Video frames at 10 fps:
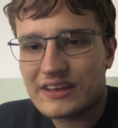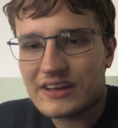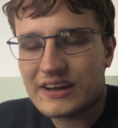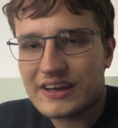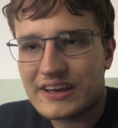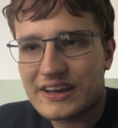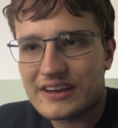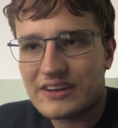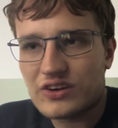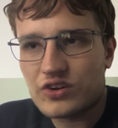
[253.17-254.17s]

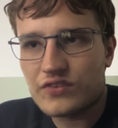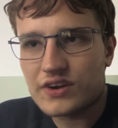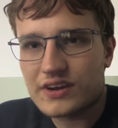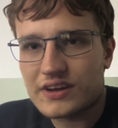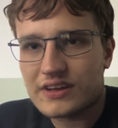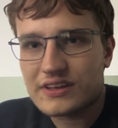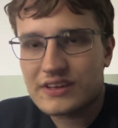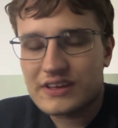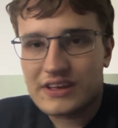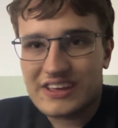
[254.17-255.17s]
headed over to
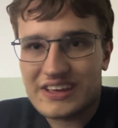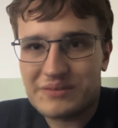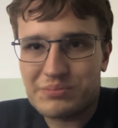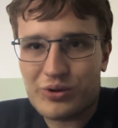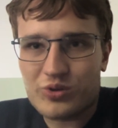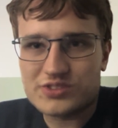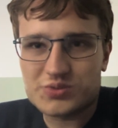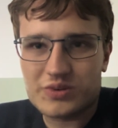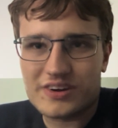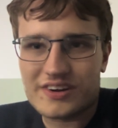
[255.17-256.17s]
Impulse,
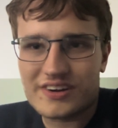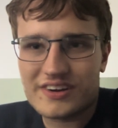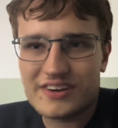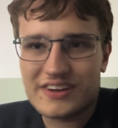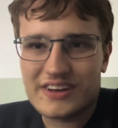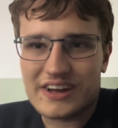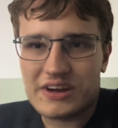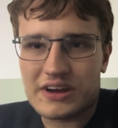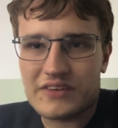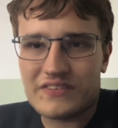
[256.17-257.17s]
where
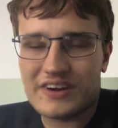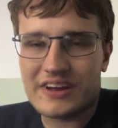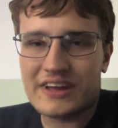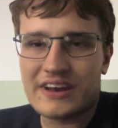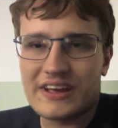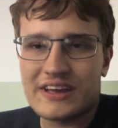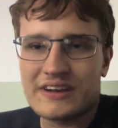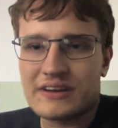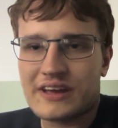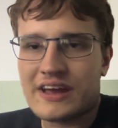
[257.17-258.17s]

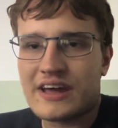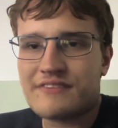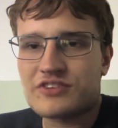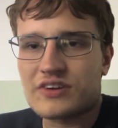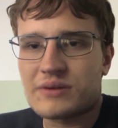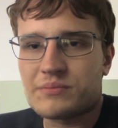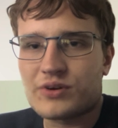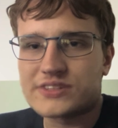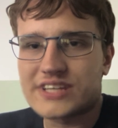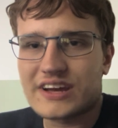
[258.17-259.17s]
and after
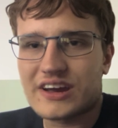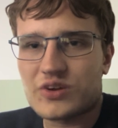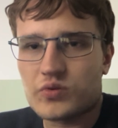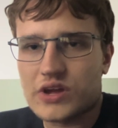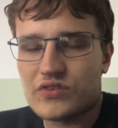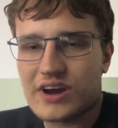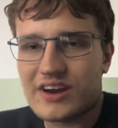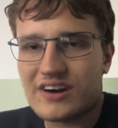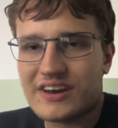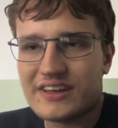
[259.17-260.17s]
Impulse, I got a re-ride
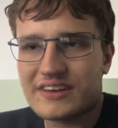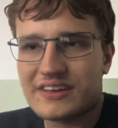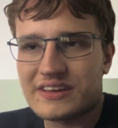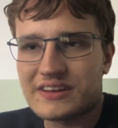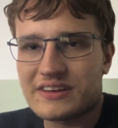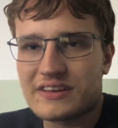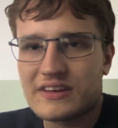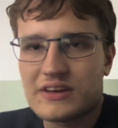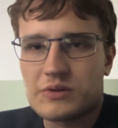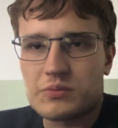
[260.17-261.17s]
on it, and
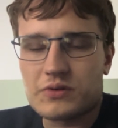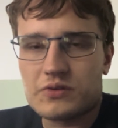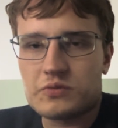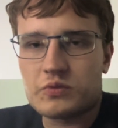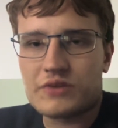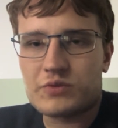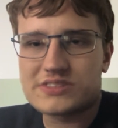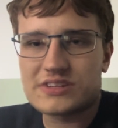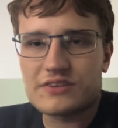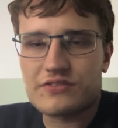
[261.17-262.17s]
one was
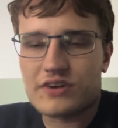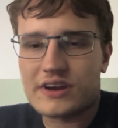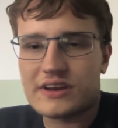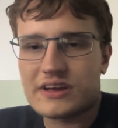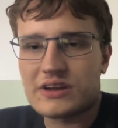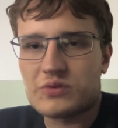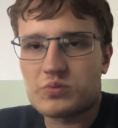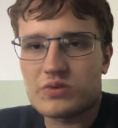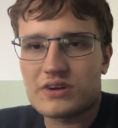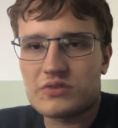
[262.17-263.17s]
in the front,
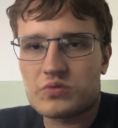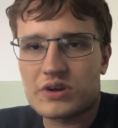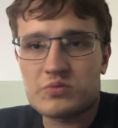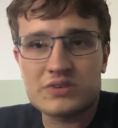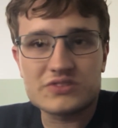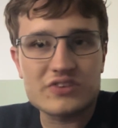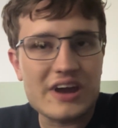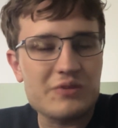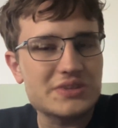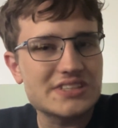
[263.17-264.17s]
and one
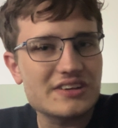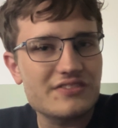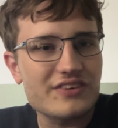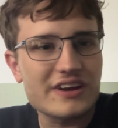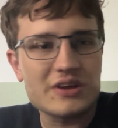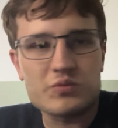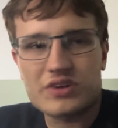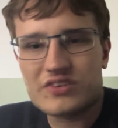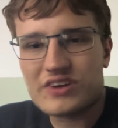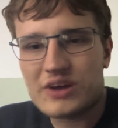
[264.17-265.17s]
ride was in the front, and
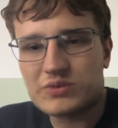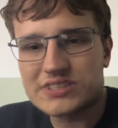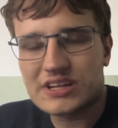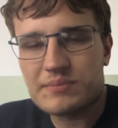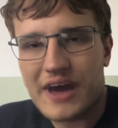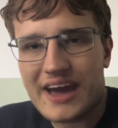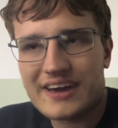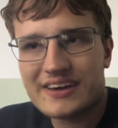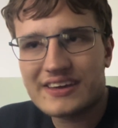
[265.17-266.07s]
one ride was in the back.